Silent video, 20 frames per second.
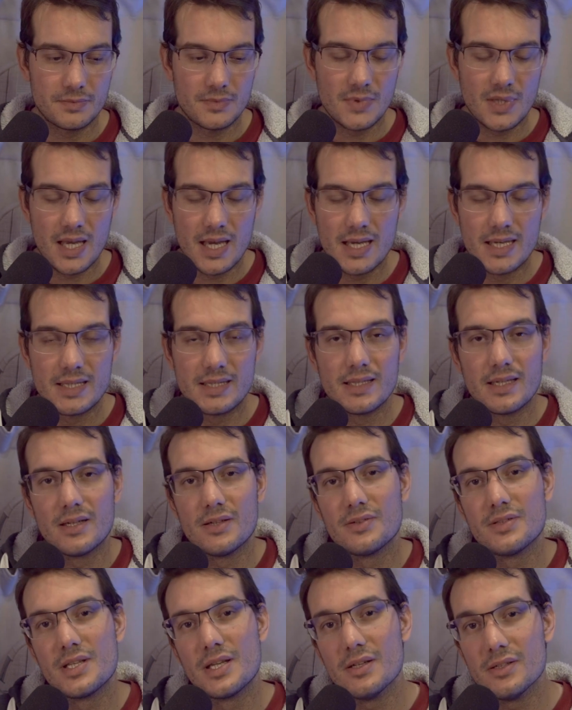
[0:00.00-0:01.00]
And
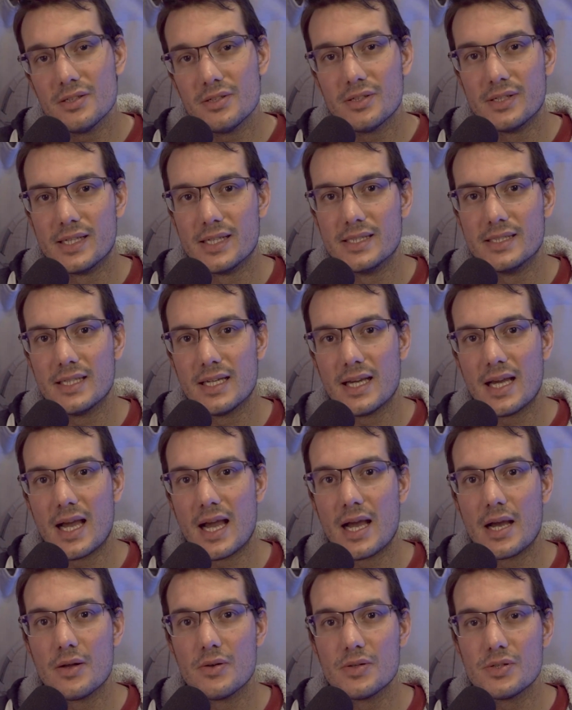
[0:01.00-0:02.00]
on the other hand,
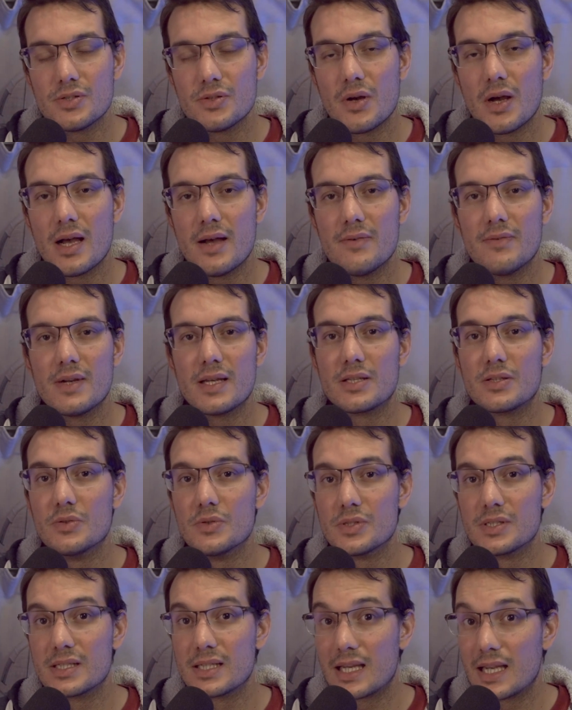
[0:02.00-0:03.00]
I also have like
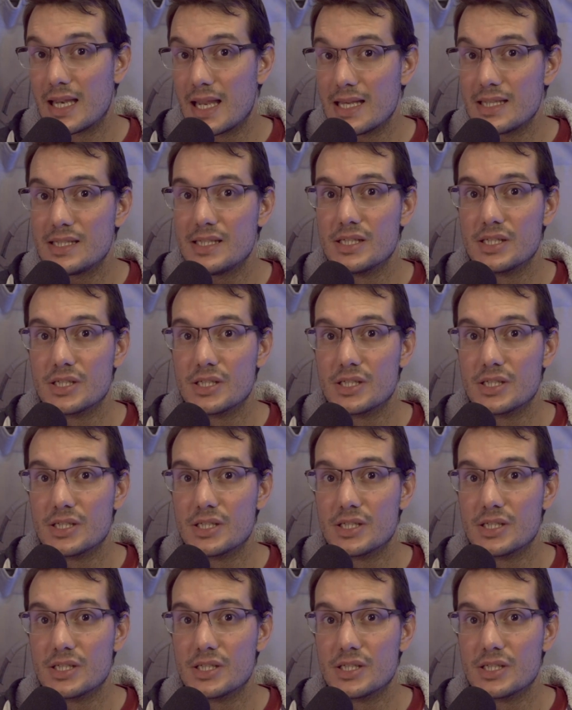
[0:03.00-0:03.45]
those classic